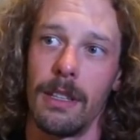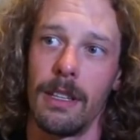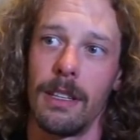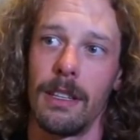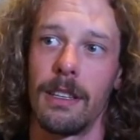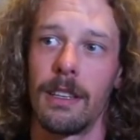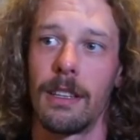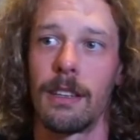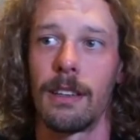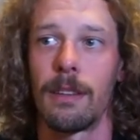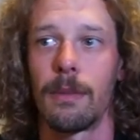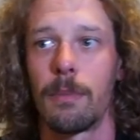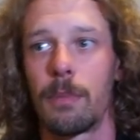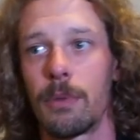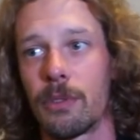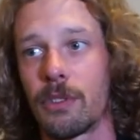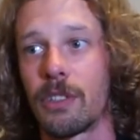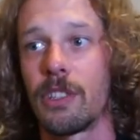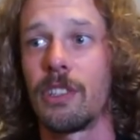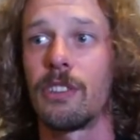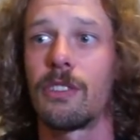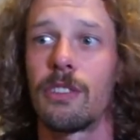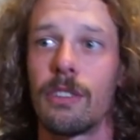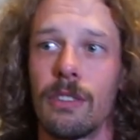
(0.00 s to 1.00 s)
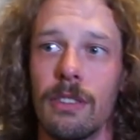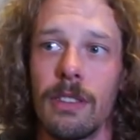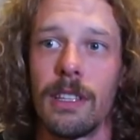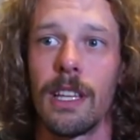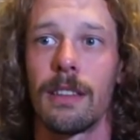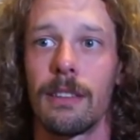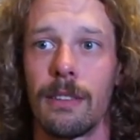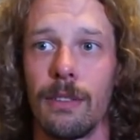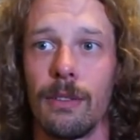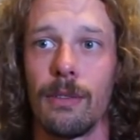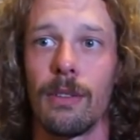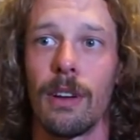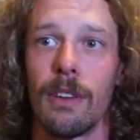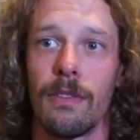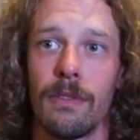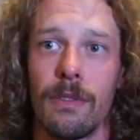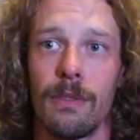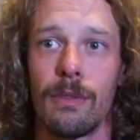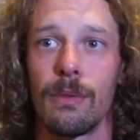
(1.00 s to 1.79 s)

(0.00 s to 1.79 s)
in a position that you have